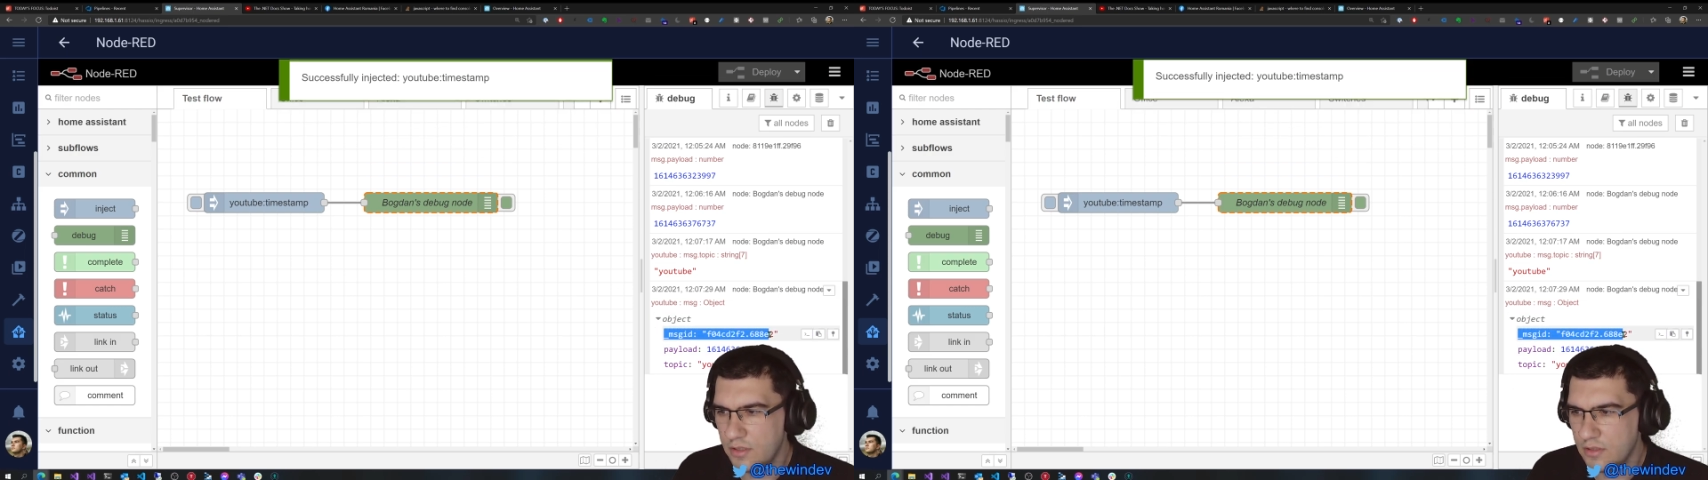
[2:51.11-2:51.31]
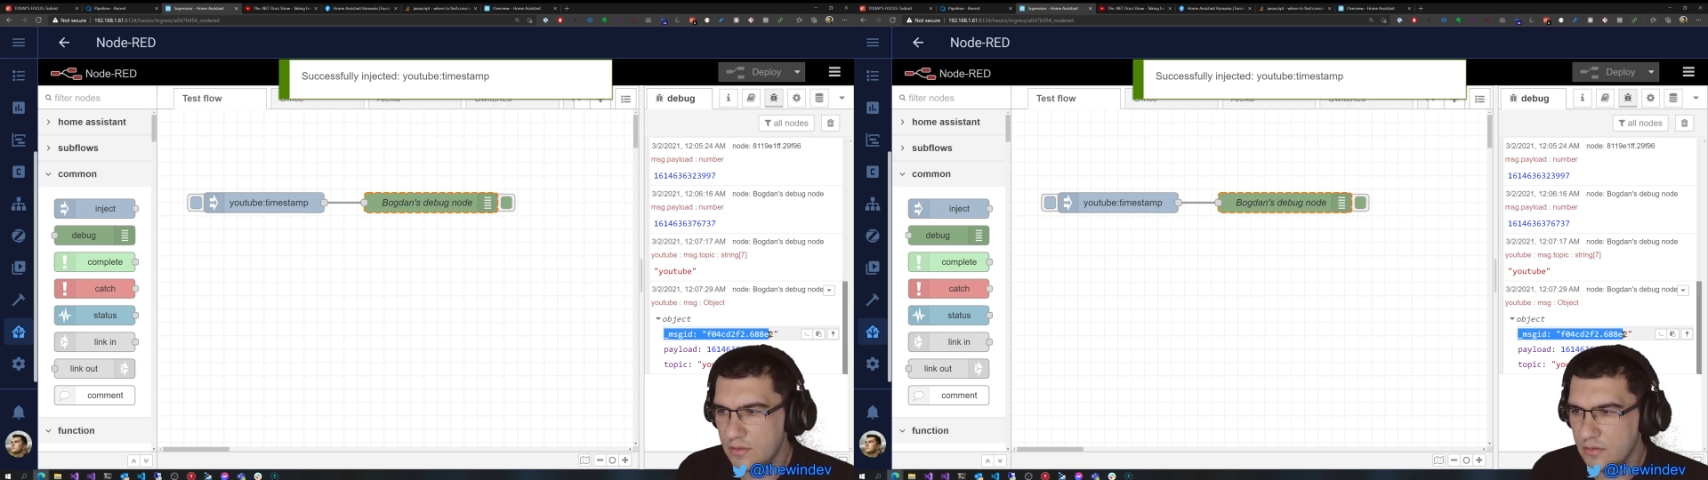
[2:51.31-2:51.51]

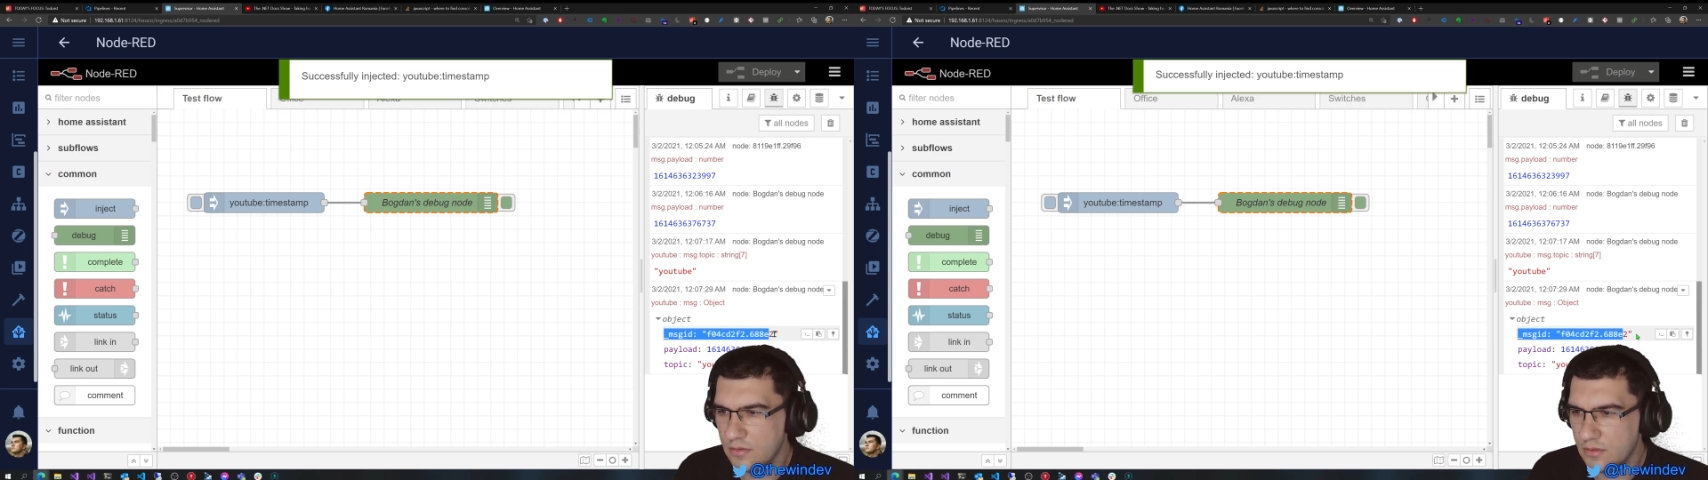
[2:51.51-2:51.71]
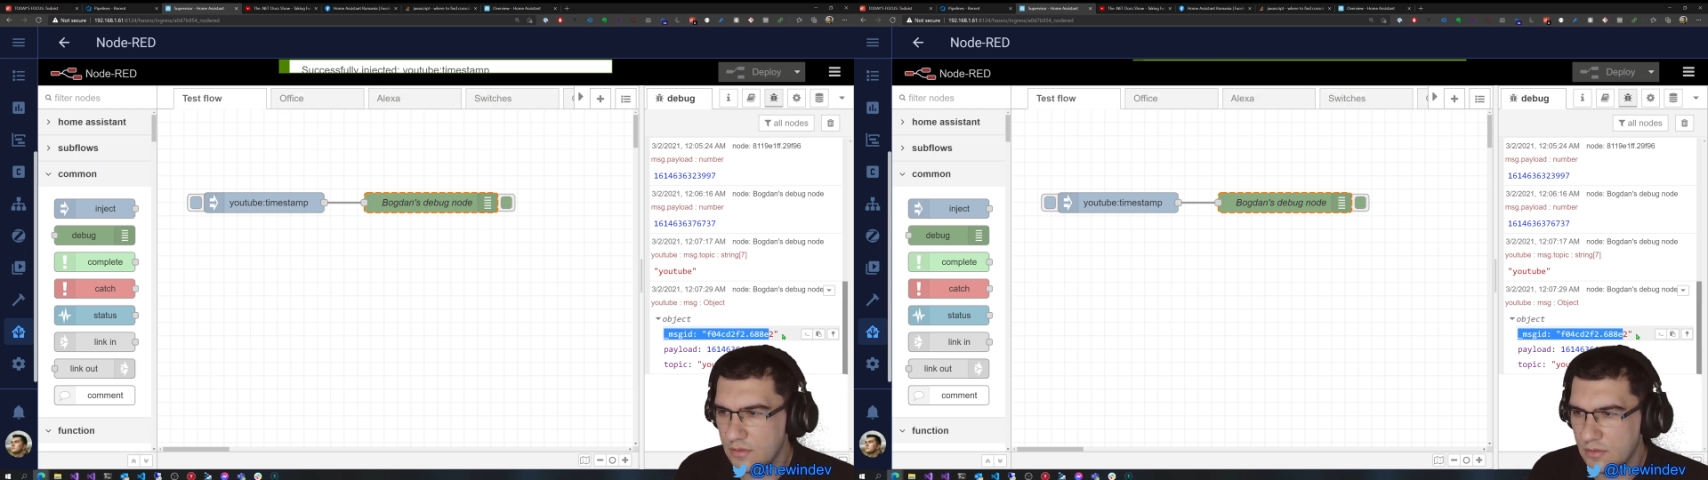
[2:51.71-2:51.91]
that
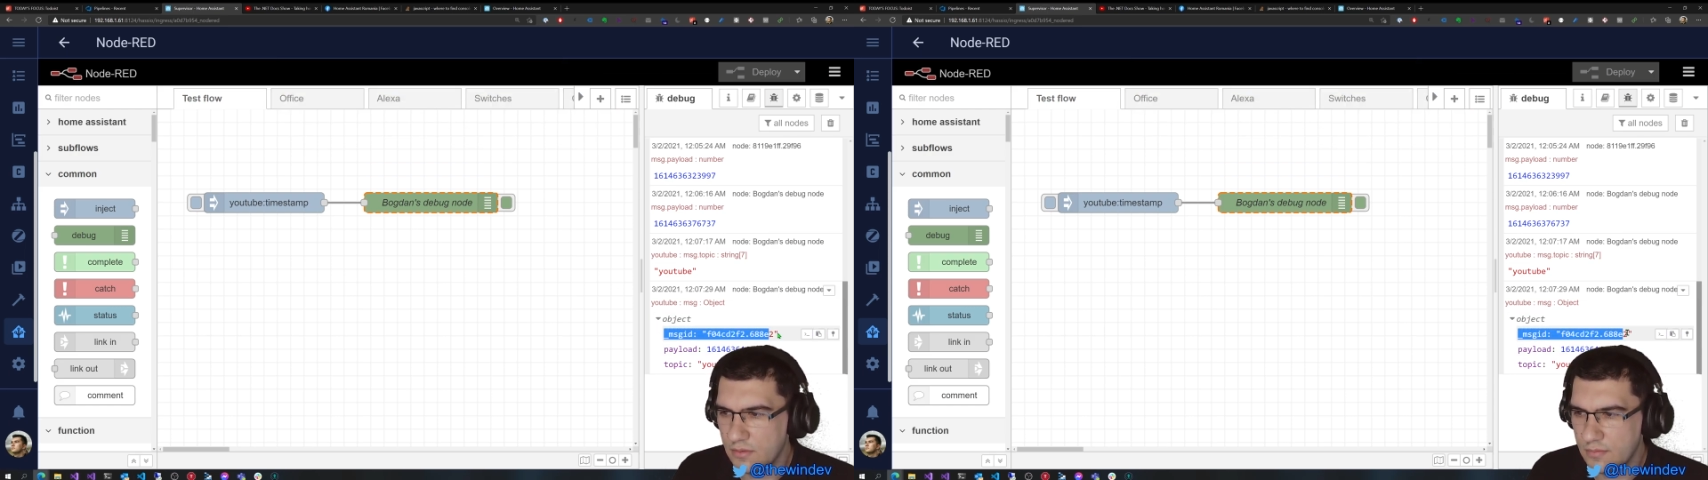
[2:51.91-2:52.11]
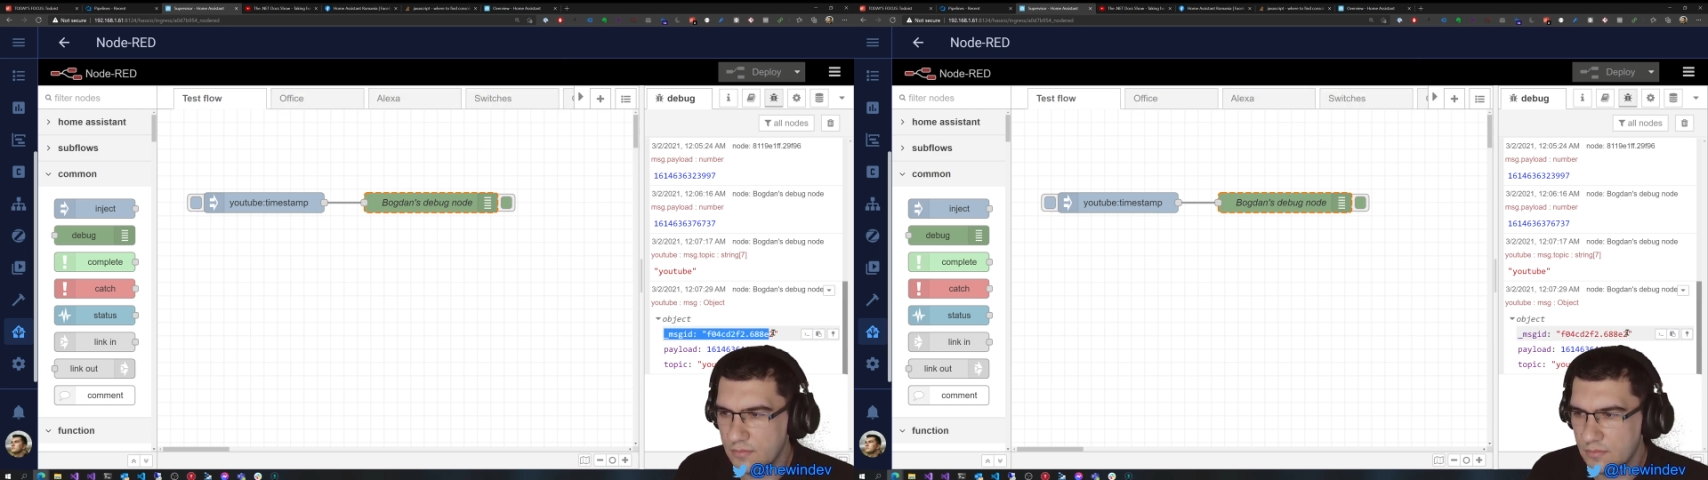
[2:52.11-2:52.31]

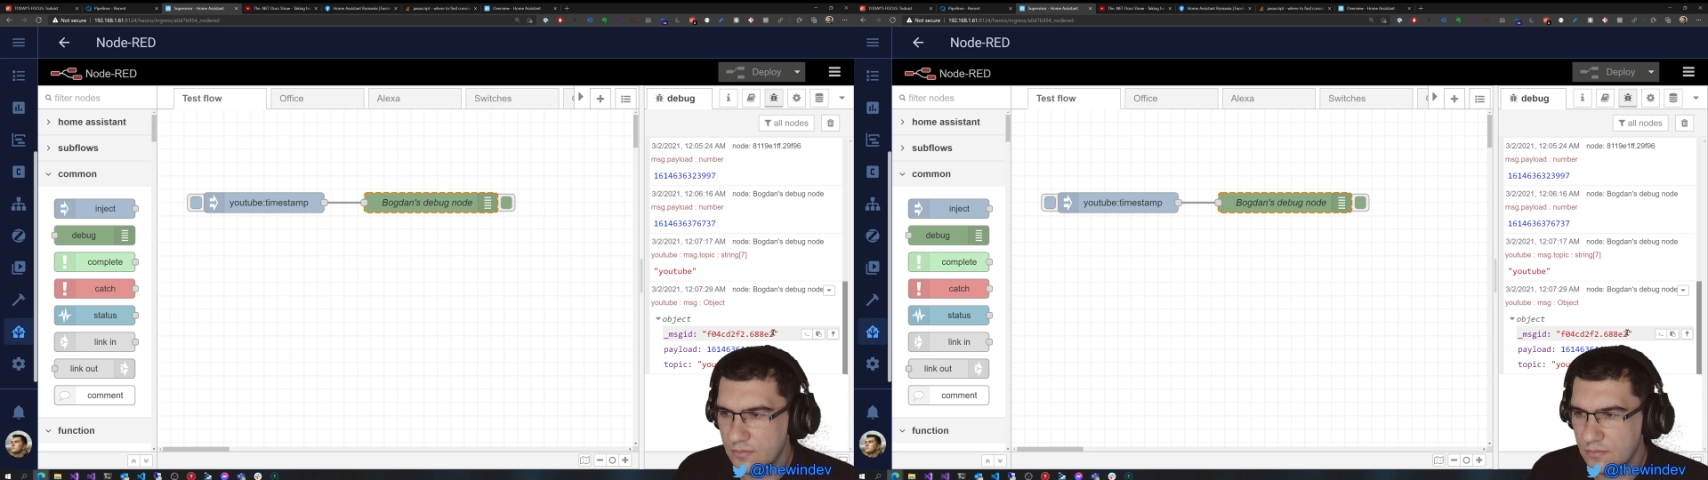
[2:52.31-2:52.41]
um,